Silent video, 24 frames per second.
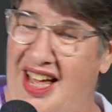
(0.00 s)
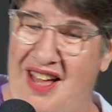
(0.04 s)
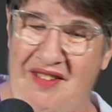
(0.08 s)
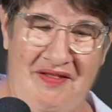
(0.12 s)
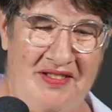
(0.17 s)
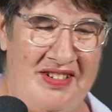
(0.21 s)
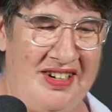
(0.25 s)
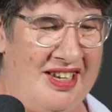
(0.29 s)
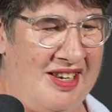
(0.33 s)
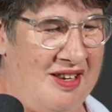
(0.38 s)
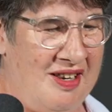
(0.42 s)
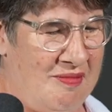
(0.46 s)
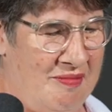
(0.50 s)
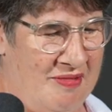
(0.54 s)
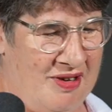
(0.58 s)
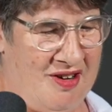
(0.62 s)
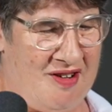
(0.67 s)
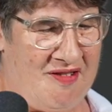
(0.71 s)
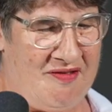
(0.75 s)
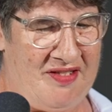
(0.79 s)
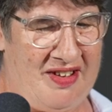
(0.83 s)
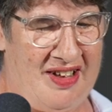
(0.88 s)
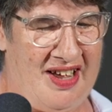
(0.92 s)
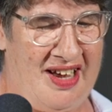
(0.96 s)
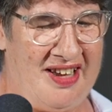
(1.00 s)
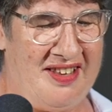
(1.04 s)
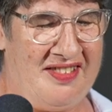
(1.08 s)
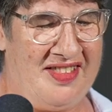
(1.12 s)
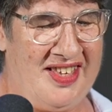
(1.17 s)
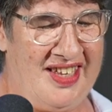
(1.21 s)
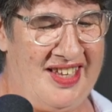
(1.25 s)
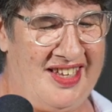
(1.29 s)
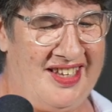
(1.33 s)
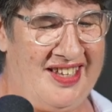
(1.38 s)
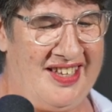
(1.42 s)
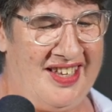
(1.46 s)
I have a little bit of a, I
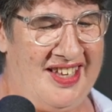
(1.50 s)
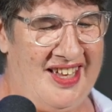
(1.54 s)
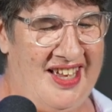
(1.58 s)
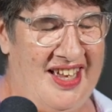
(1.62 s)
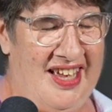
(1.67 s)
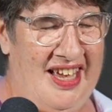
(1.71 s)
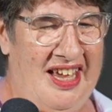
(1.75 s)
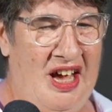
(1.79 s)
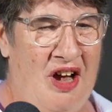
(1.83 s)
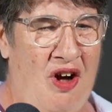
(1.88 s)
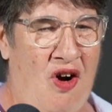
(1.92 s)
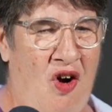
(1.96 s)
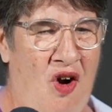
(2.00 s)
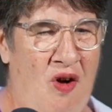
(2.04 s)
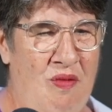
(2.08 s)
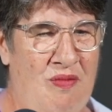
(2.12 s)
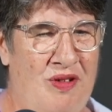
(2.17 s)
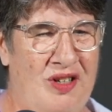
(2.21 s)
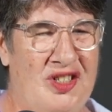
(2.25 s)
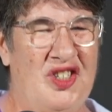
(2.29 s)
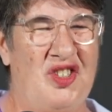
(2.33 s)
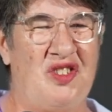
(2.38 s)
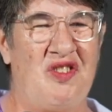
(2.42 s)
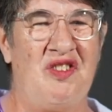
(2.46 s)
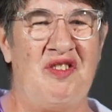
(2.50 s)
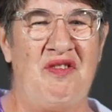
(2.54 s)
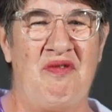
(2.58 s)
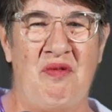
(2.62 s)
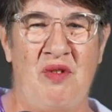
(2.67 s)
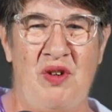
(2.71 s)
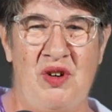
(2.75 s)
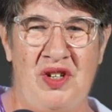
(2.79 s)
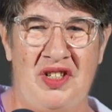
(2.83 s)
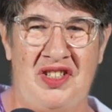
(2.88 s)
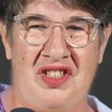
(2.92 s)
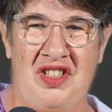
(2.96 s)
think, almost
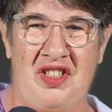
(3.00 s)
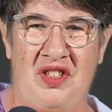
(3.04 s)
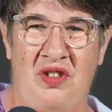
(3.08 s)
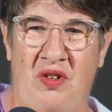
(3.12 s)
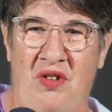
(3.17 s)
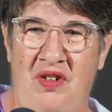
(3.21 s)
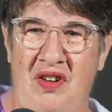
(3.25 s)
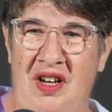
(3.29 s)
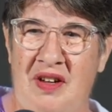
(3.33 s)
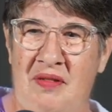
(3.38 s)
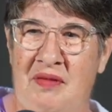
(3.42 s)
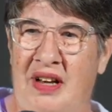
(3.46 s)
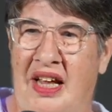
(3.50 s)
reverse story.